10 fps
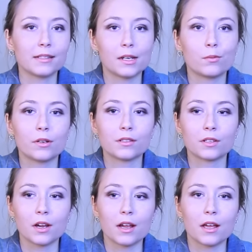essay
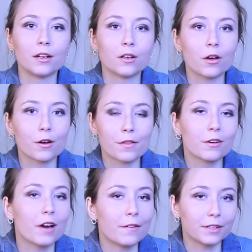was an
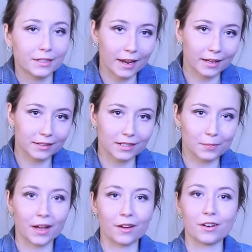autoethnographic text
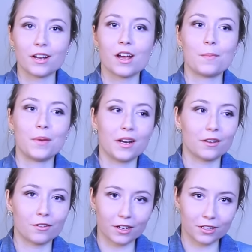about being an
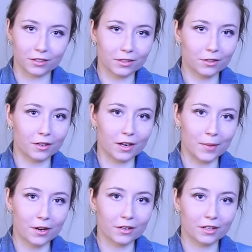international student in
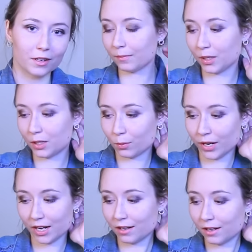America
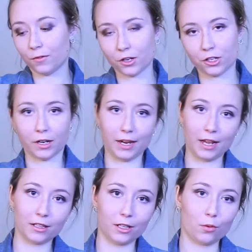between Russia
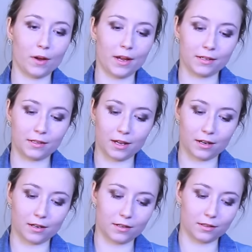and the US
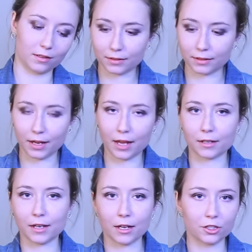and the kind
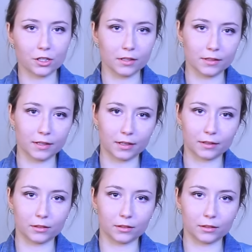of tensions that